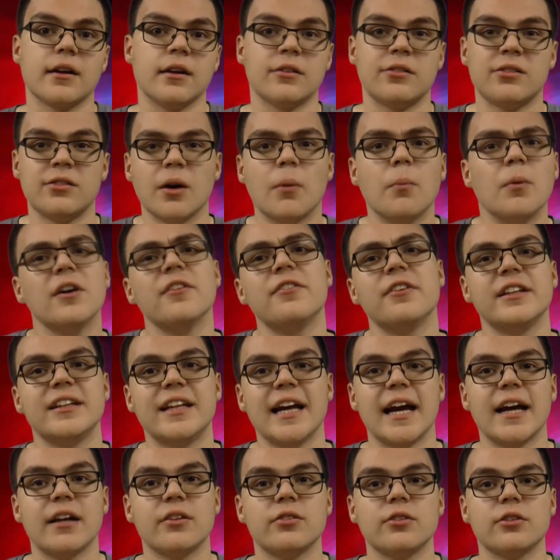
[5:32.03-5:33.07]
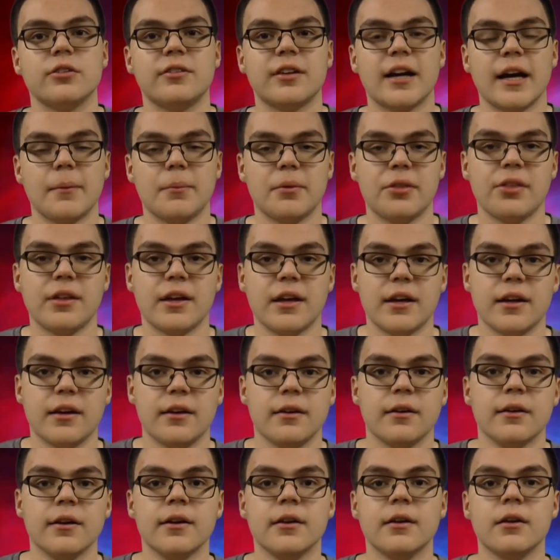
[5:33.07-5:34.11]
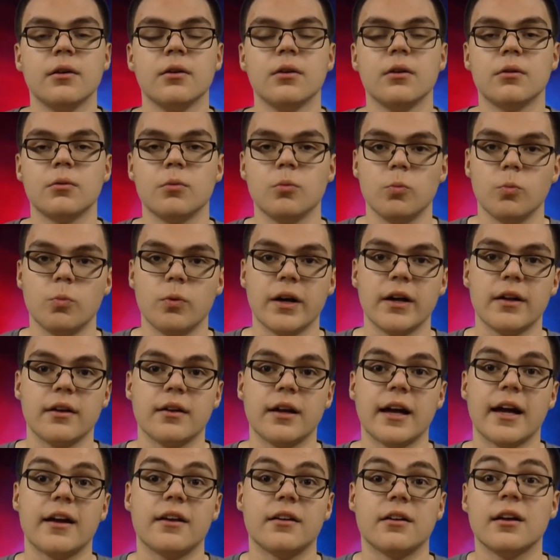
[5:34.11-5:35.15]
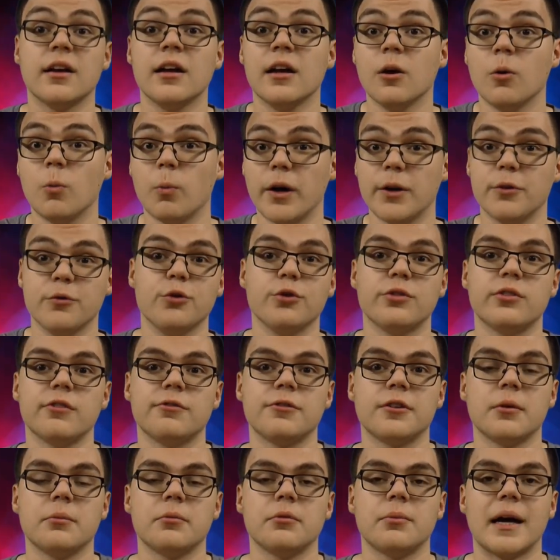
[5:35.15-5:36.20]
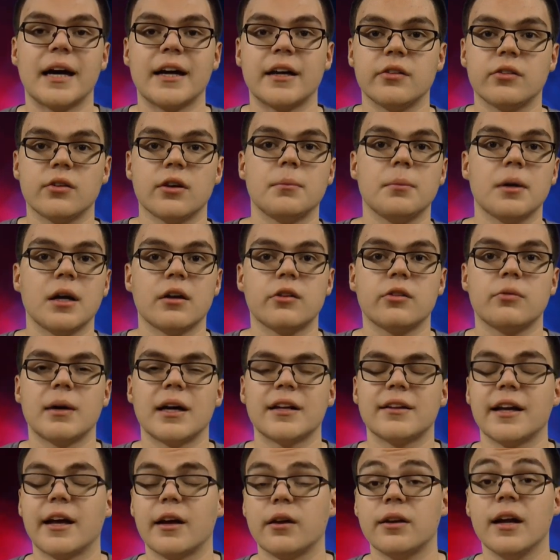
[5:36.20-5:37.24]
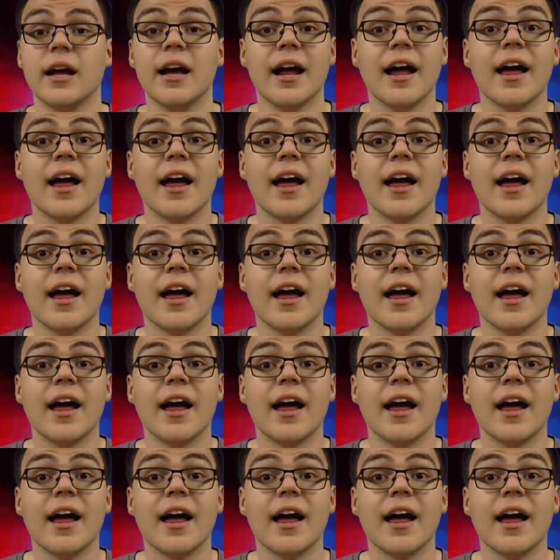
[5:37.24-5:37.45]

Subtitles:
It's somewhat of a dancer type thing, and when Rusev comes back, he's gonna be on SmackDown.